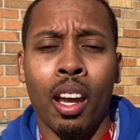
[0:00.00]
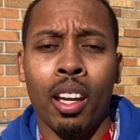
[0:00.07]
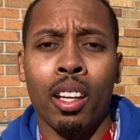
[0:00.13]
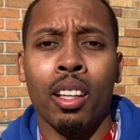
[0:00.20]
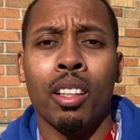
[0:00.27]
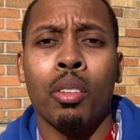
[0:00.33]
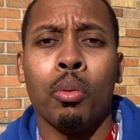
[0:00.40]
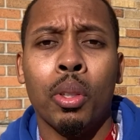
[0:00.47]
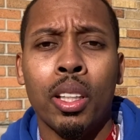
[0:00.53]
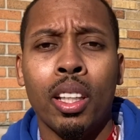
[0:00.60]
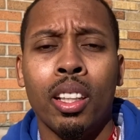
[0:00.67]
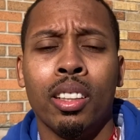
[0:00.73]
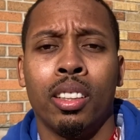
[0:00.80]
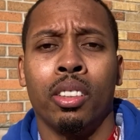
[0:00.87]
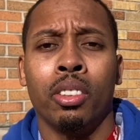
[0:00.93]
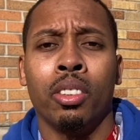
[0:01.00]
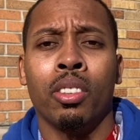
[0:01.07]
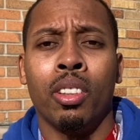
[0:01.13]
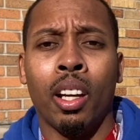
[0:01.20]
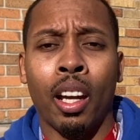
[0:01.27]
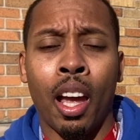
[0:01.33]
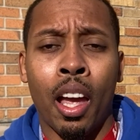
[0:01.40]
and we need
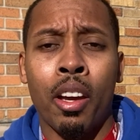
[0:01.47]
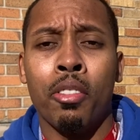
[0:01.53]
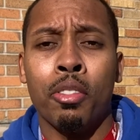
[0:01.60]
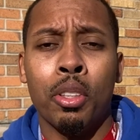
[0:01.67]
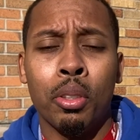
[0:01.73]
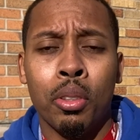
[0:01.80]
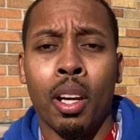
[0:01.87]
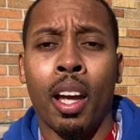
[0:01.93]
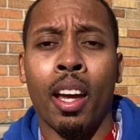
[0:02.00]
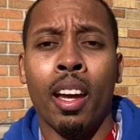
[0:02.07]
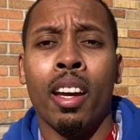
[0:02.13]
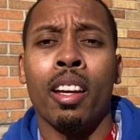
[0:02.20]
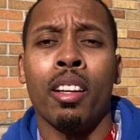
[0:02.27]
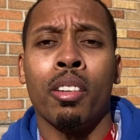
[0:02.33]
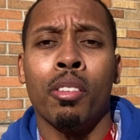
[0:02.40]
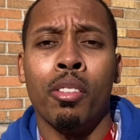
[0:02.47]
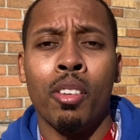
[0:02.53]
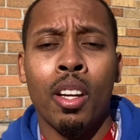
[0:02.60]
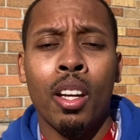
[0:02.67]
to have you have